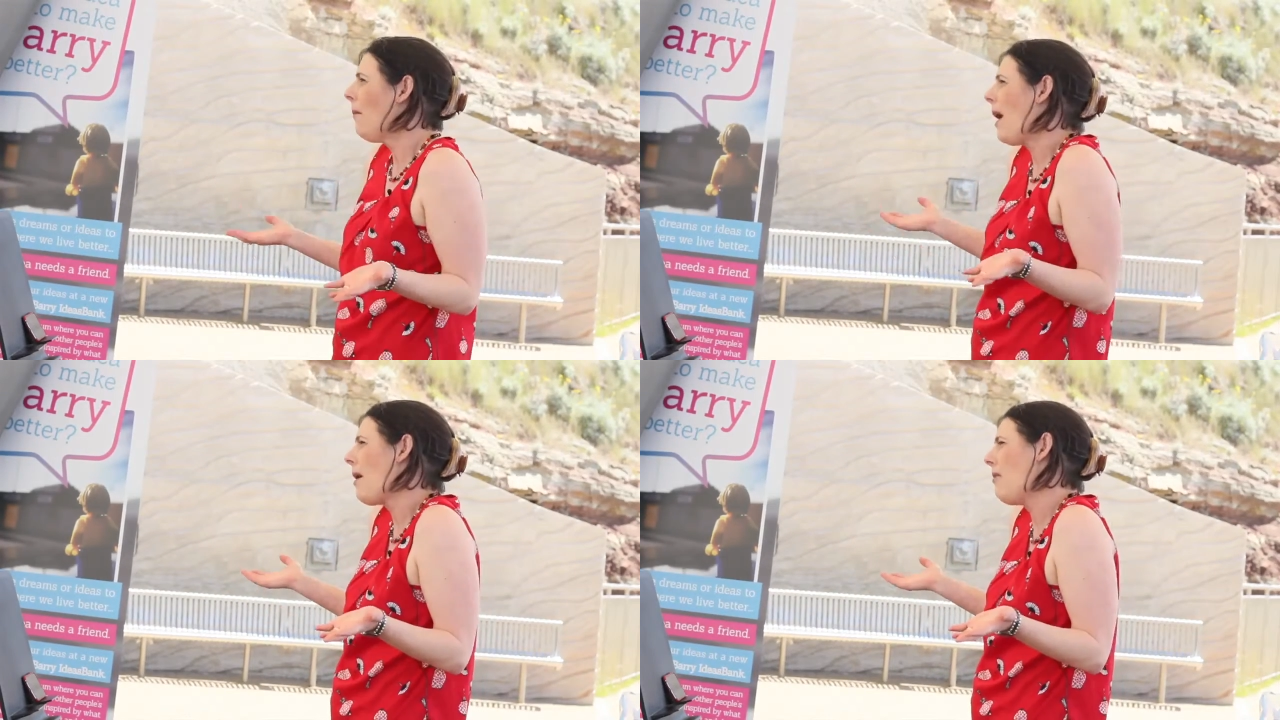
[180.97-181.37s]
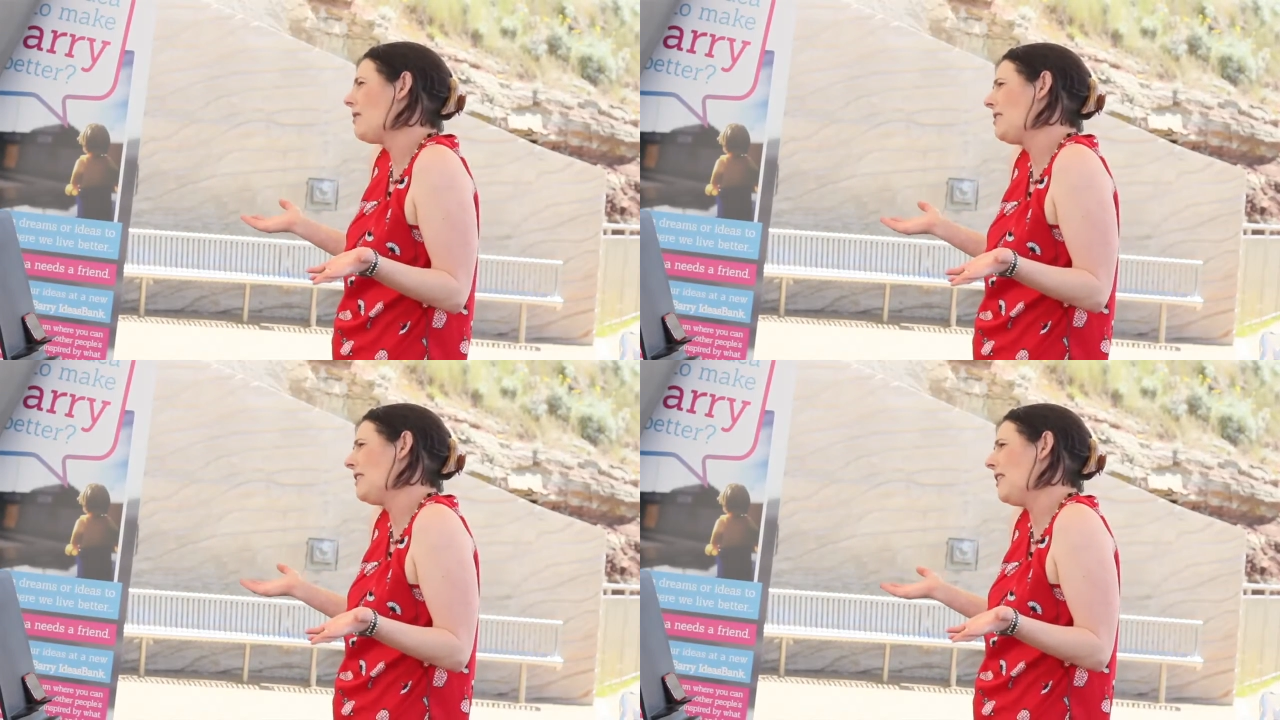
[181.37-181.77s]
I
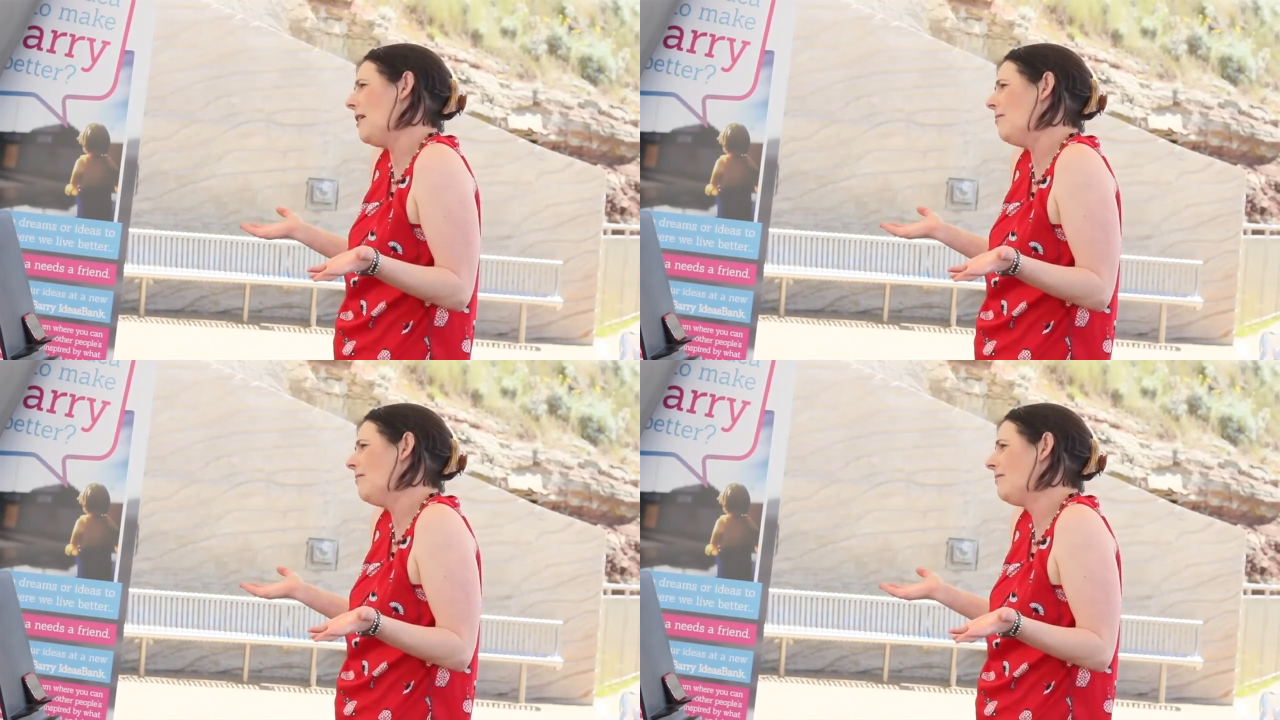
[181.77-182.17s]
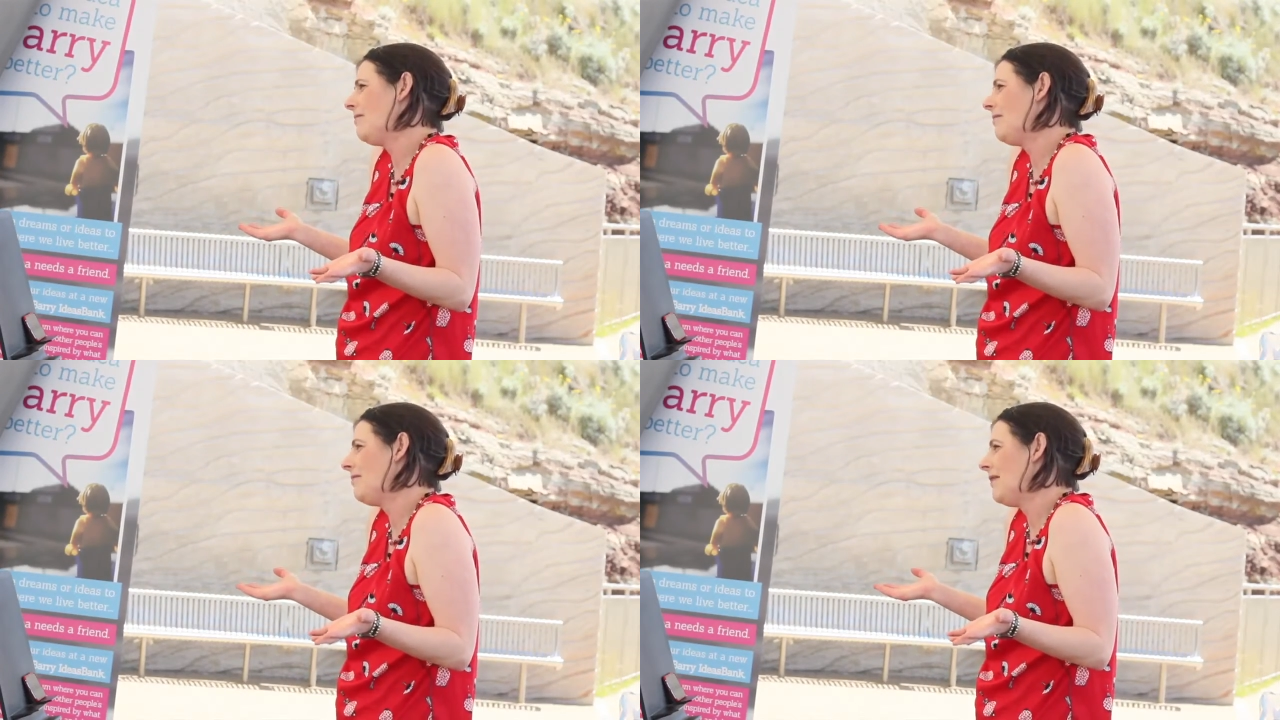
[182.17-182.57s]
wanted them.
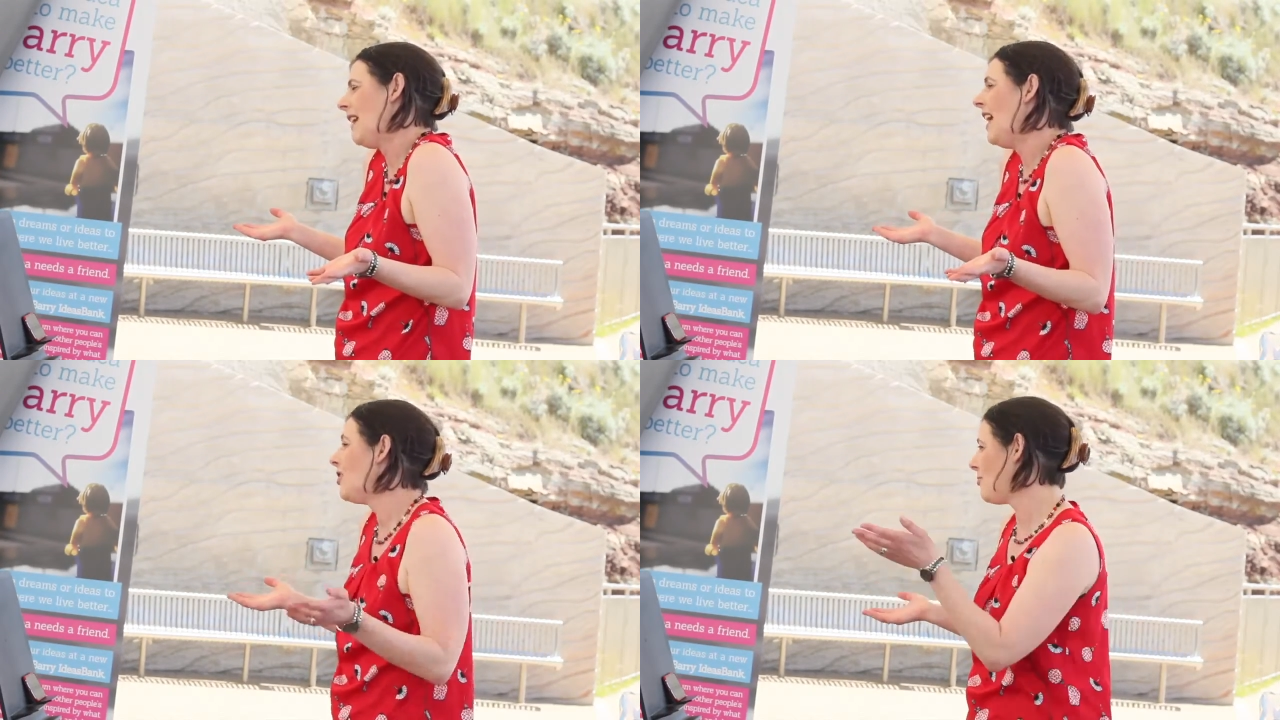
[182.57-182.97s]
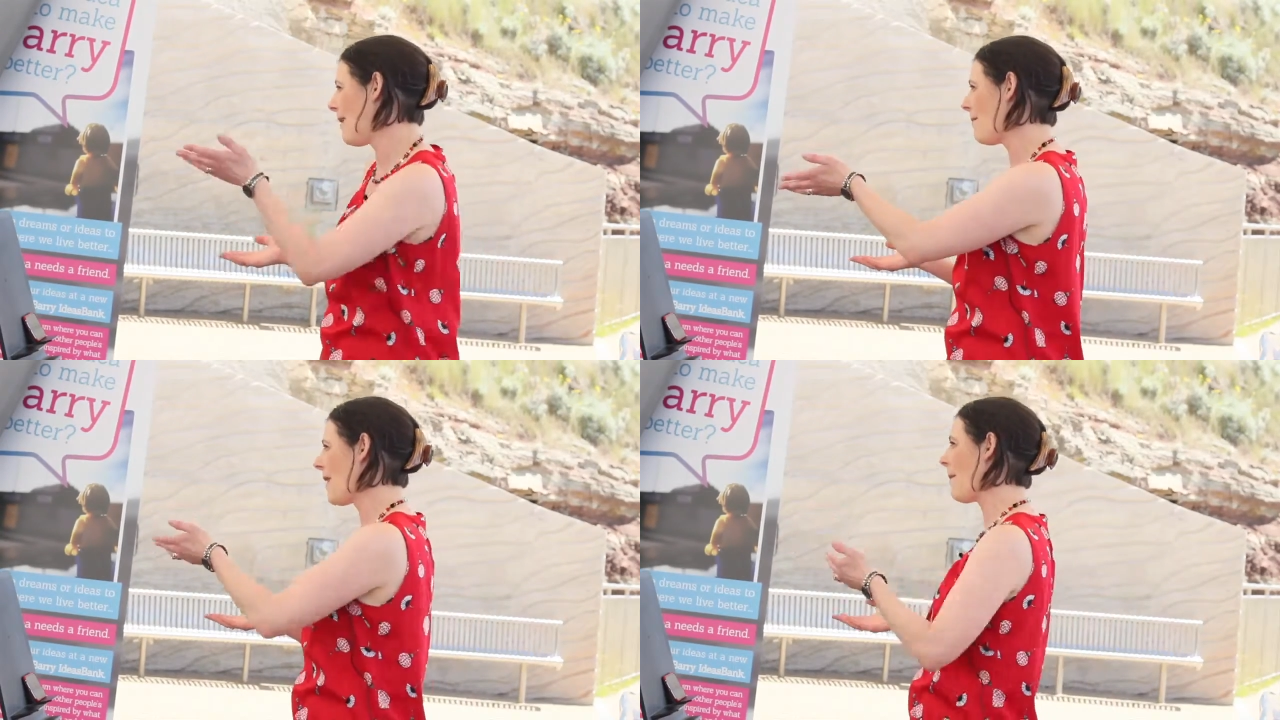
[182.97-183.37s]
Do you
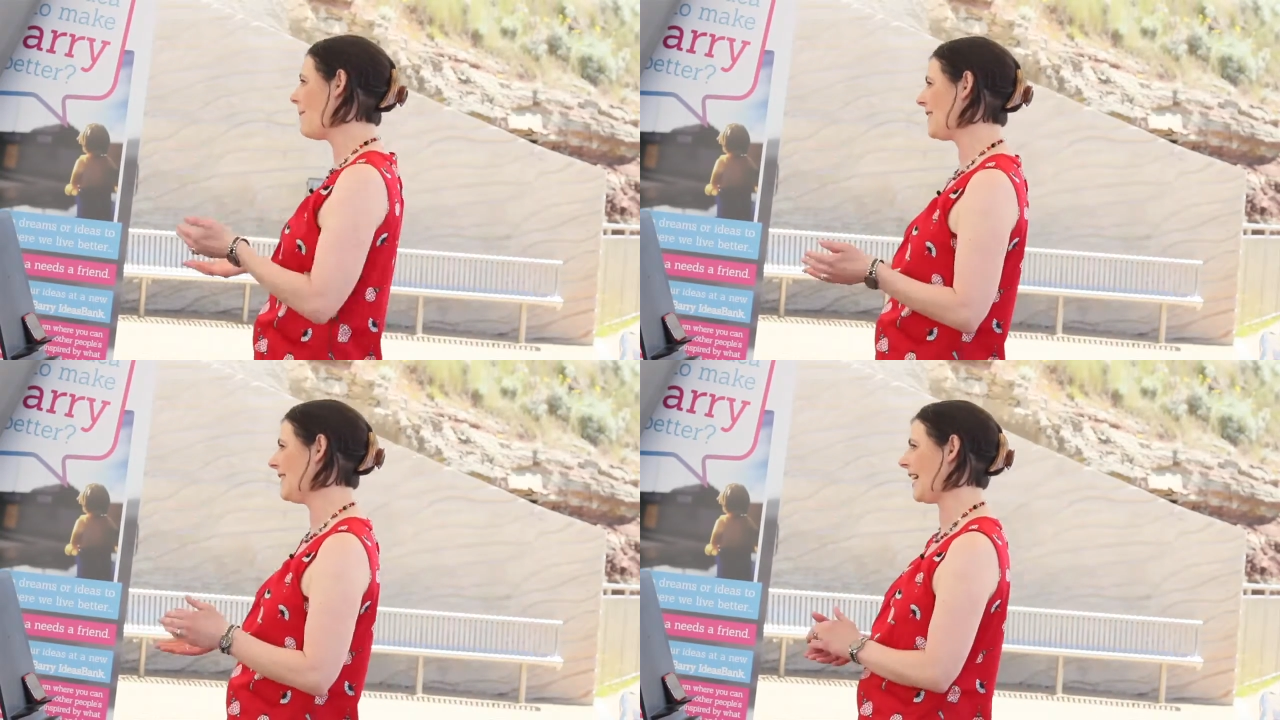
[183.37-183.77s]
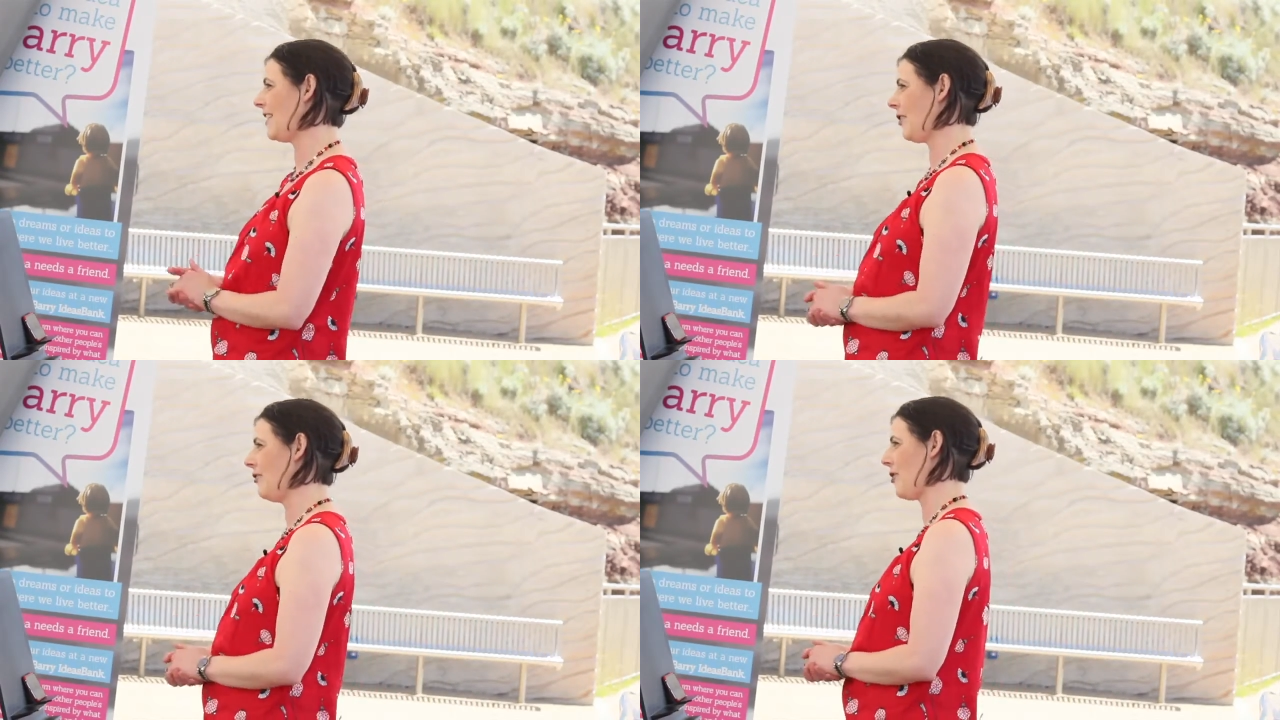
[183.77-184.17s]
remember that business I
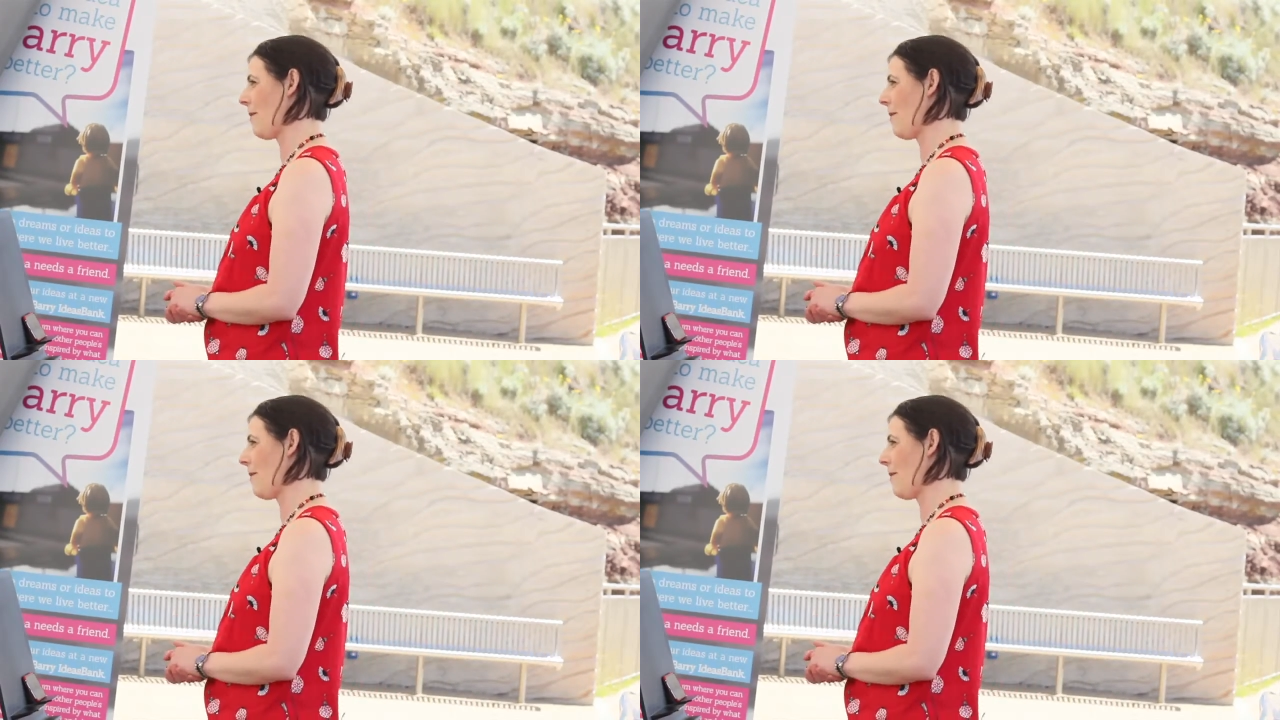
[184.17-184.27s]
told